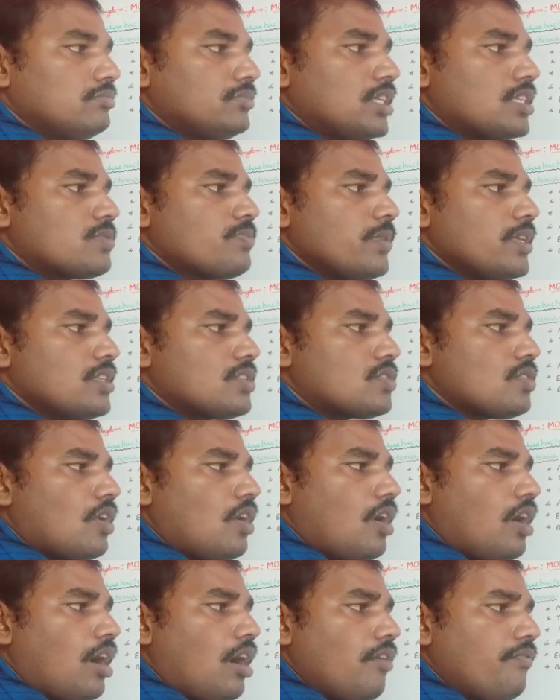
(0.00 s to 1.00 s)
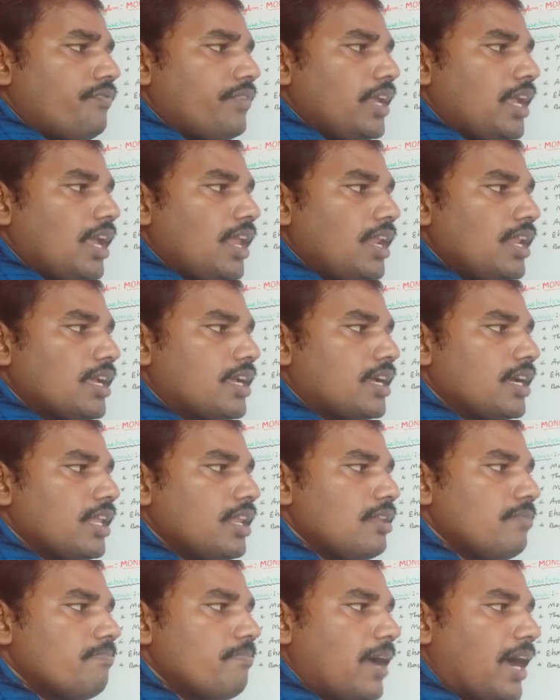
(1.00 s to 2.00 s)
this means half
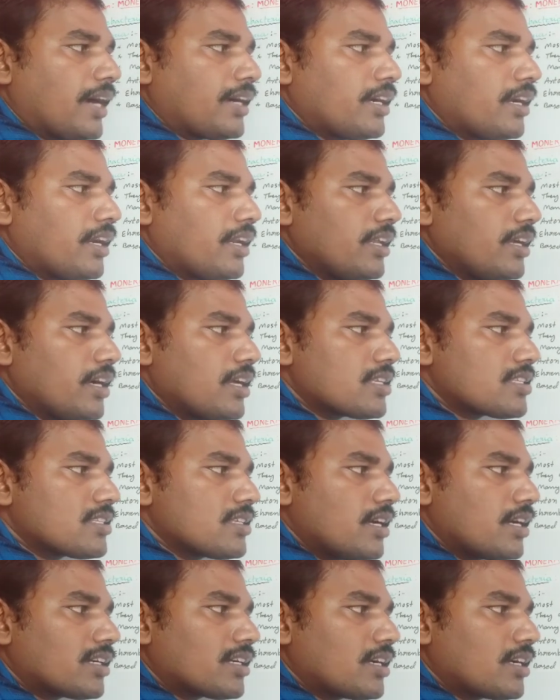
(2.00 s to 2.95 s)
helical bacteria are